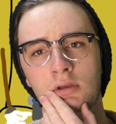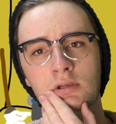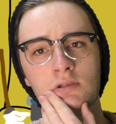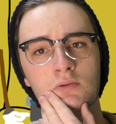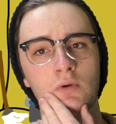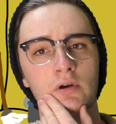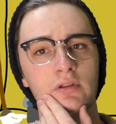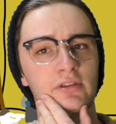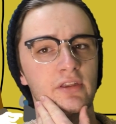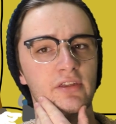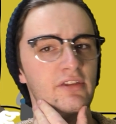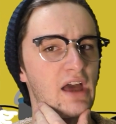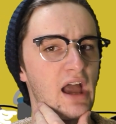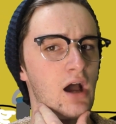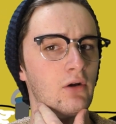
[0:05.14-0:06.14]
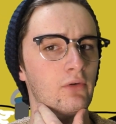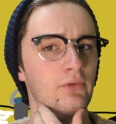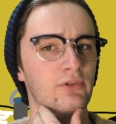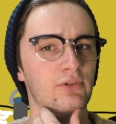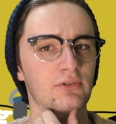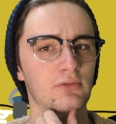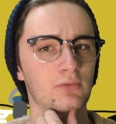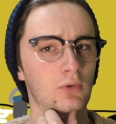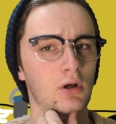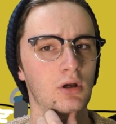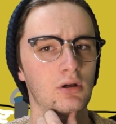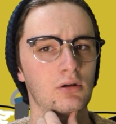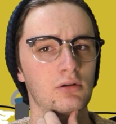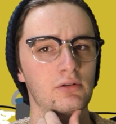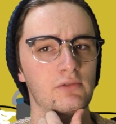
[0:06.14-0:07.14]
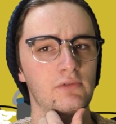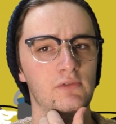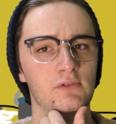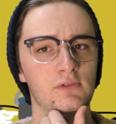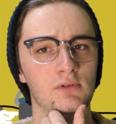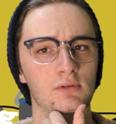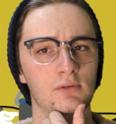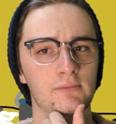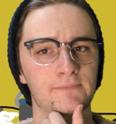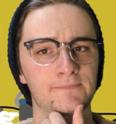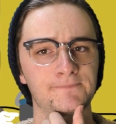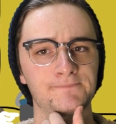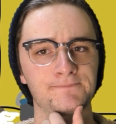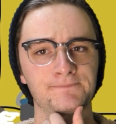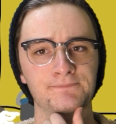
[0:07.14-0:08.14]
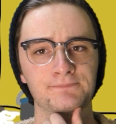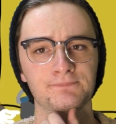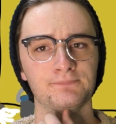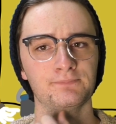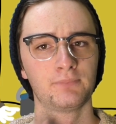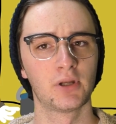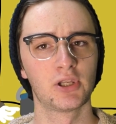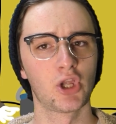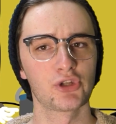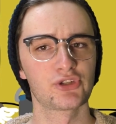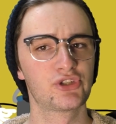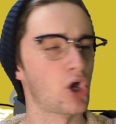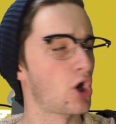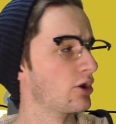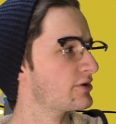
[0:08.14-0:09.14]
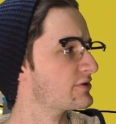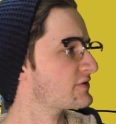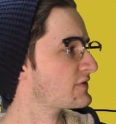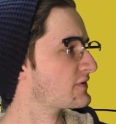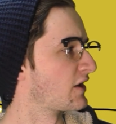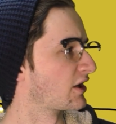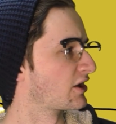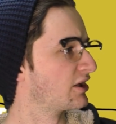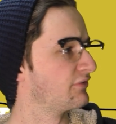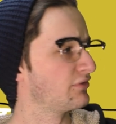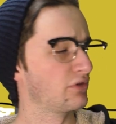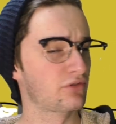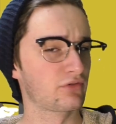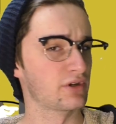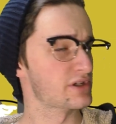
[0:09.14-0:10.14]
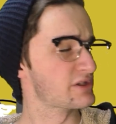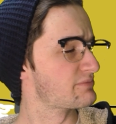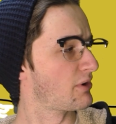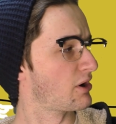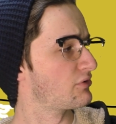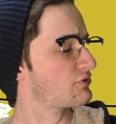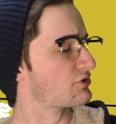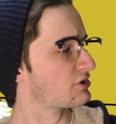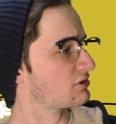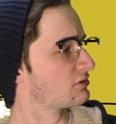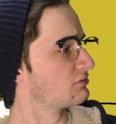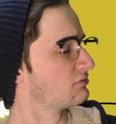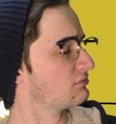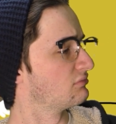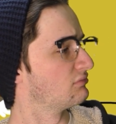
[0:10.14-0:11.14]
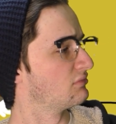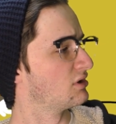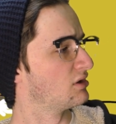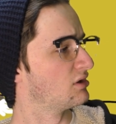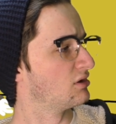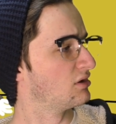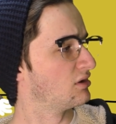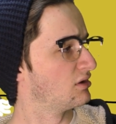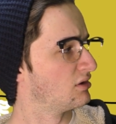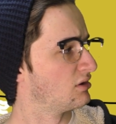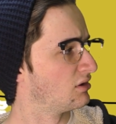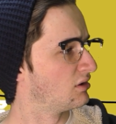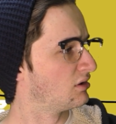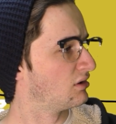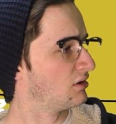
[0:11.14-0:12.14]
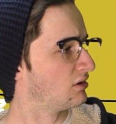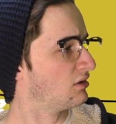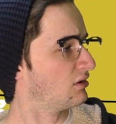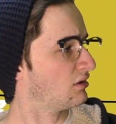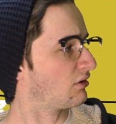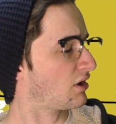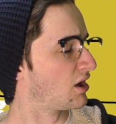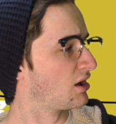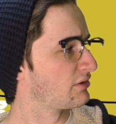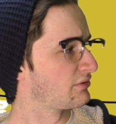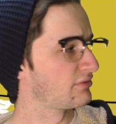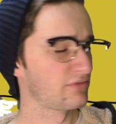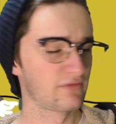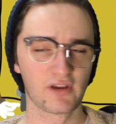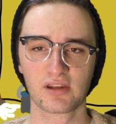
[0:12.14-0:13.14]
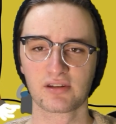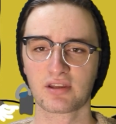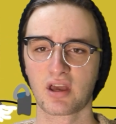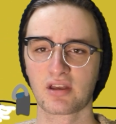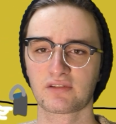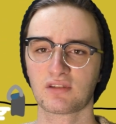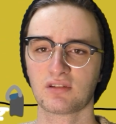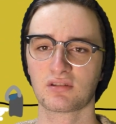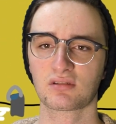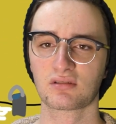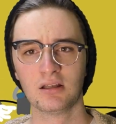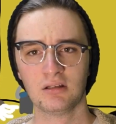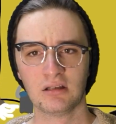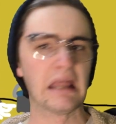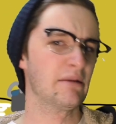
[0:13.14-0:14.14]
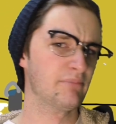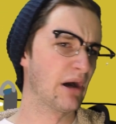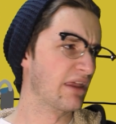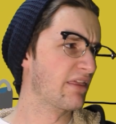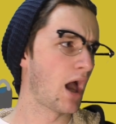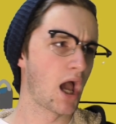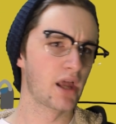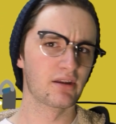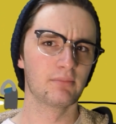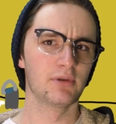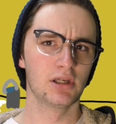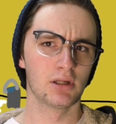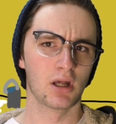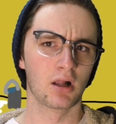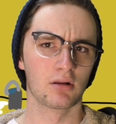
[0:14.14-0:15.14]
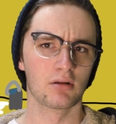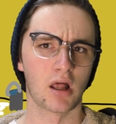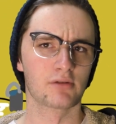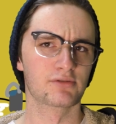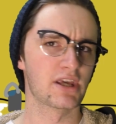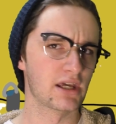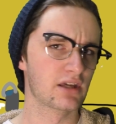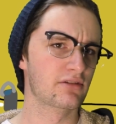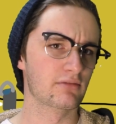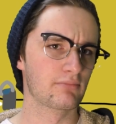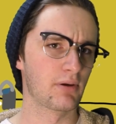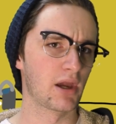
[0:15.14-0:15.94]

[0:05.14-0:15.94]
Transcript: is worth a thousand words. But not dollars. I can give you three exposure. Alright. Alright? Fantastic. And by that I mean I'll, I'll take the